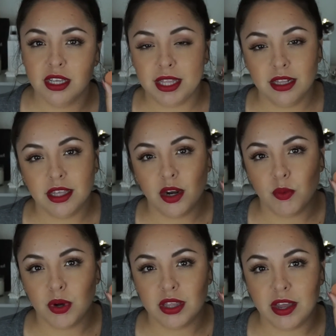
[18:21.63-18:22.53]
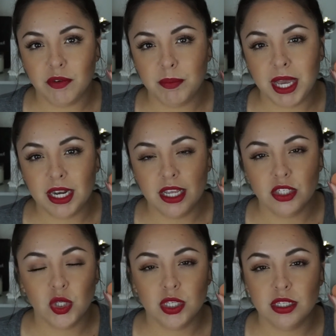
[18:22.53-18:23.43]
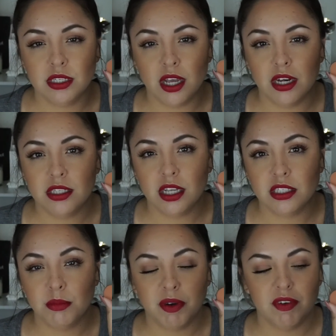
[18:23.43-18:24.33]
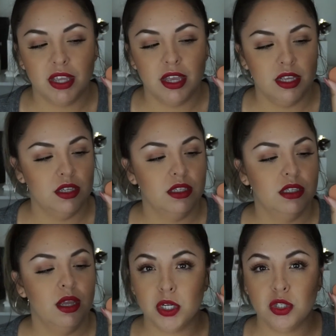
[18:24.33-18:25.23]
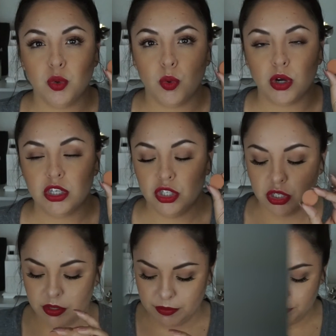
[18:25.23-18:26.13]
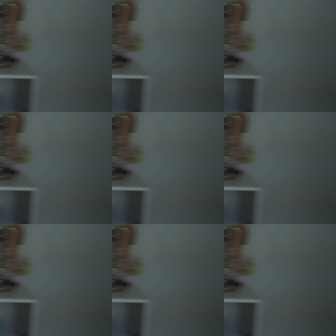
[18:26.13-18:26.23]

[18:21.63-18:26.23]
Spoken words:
I think they are worth every penny. So this is Anastasia Beverly Hills Burnt Orange.